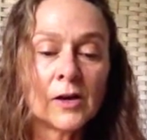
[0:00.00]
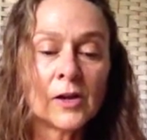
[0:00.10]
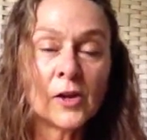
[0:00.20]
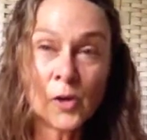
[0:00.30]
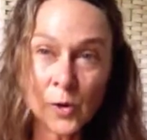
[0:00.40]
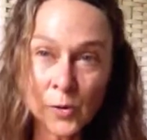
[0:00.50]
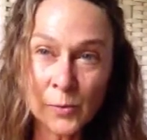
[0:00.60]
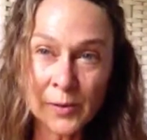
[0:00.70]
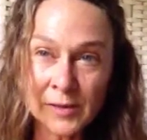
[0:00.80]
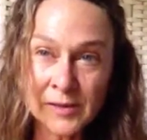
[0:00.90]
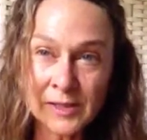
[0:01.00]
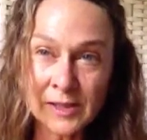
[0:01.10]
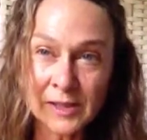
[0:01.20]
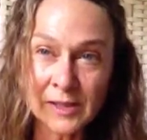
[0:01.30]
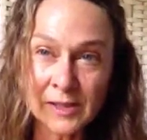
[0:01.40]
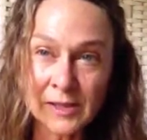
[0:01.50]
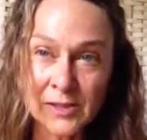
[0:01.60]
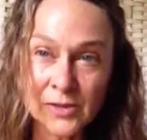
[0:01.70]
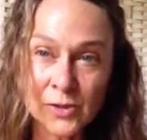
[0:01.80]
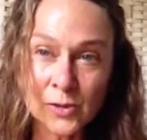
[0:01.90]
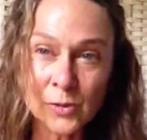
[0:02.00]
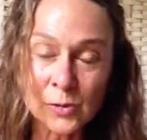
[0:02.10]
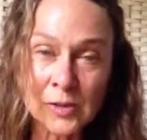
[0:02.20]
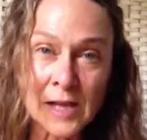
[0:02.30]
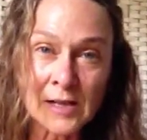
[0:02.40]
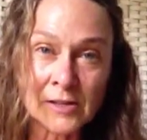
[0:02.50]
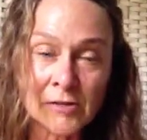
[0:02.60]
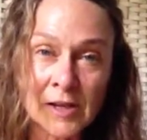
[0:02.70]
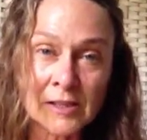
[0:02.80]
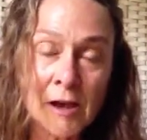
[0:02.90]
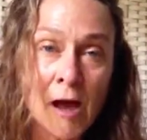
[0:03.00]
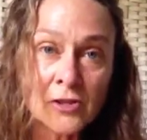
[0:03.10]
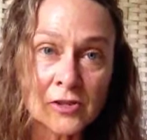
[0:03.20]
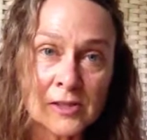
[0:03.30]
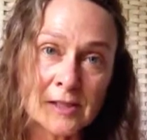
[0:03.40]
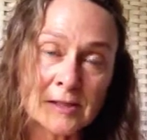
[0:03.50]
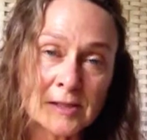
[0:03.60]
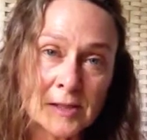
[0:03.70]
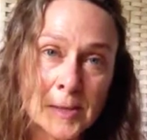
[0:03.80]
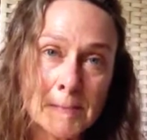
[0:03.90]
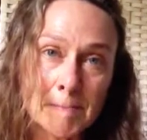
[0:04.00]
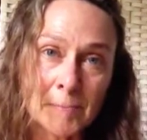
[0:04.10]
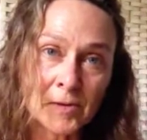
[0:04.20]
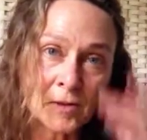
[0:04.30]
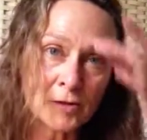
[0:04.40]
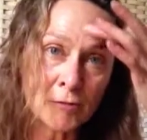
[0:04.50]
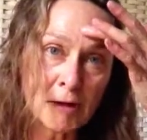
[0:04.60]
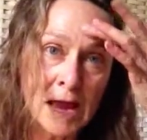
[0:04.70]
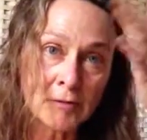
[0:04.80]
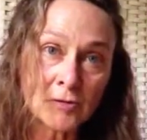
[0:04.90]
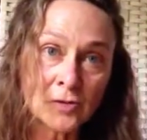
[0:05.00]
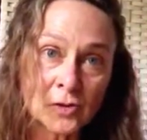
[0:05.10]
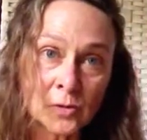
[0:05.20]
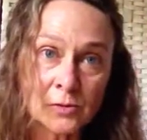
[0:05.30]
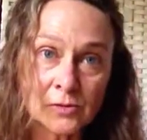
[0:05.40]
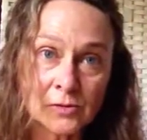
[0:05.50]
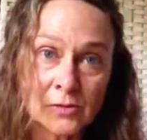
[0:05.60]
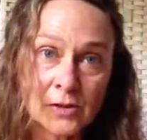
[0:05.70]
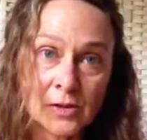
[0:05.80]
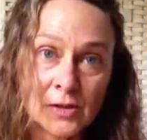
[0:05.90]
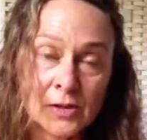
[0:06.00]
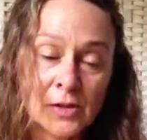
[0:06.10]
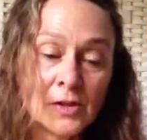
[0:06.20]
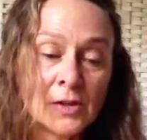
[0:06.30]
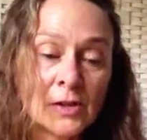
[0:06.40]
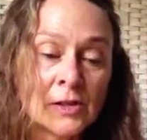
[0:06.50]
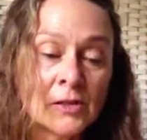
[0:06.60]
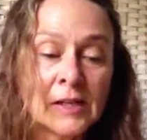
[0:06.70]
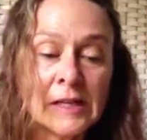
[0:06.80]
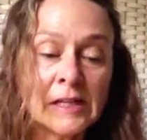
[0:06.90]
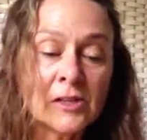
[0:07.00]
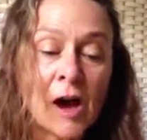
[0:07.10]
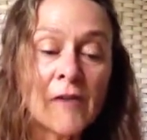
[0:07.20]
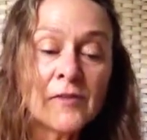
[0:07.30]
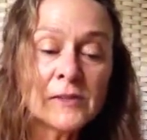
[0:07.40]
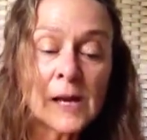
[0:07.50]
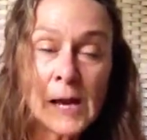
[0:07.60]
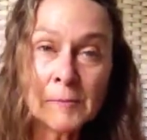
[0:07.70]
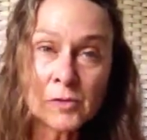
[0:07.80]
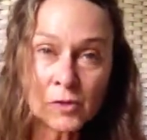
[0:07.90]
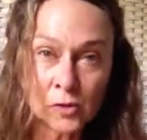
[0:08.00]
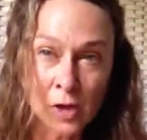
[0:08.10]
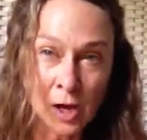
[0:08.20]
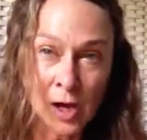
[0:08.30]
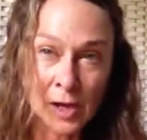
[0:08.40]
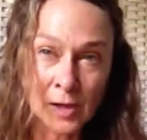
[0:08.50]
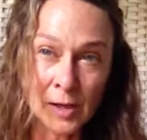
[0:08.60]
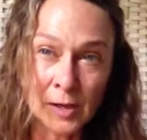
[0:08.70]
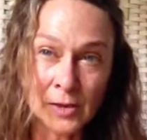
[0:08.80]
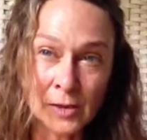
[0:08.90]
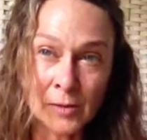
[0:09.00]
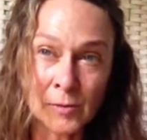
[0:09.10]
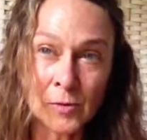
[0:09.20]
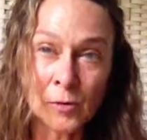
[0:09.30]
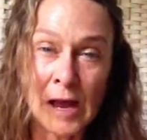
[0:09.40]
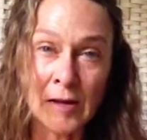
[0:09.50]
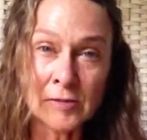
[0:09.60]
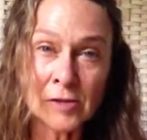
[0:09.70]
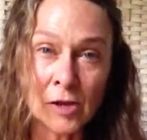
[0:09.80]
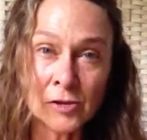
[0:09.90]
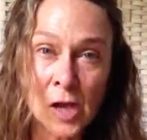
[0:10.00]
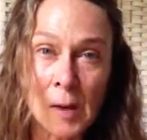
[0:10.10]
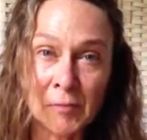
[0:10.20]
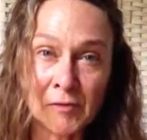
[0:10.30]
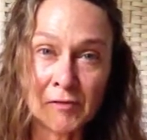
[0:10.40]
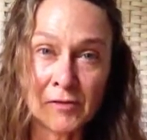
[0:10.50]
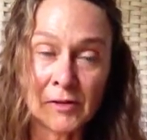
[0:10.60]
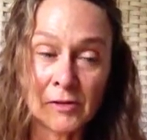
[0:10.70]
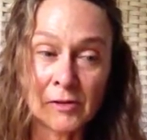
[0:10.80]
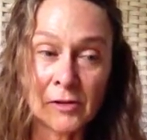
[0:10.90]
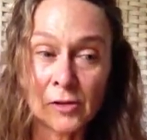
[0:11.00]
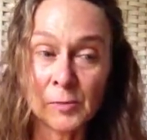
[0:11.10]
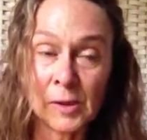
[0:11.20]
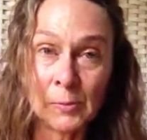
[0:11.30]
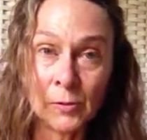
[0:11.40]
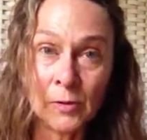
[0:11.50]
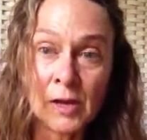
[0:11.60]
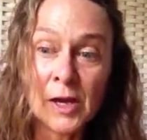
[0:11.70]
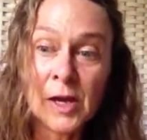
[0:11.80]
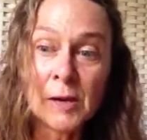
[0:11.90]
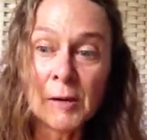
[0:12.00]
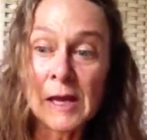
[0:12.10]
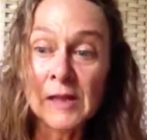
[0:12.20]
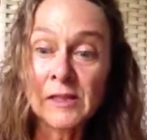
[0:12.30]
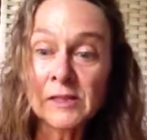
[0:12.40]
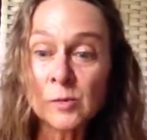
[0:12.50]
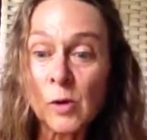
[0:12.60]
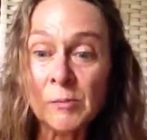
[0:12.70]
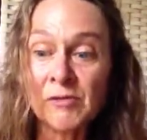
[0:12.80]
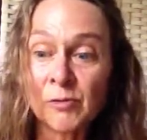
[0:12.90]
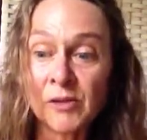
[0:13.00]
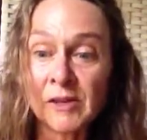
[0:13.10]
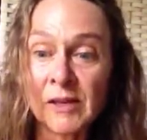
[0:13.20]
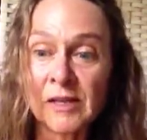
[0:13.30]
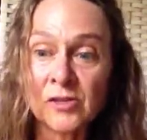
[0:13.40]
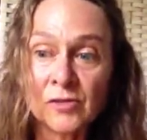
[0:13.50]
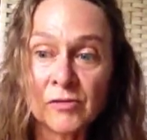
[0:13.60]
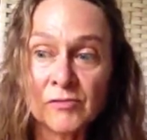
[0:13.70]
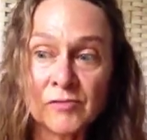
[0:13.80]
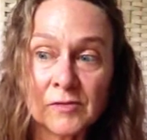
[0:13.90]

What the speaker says: your own ability to connect to Christ consciousness. You know, the crown jewels. Little kids oftentimes draw crowns on top of their people. And this is well before the age of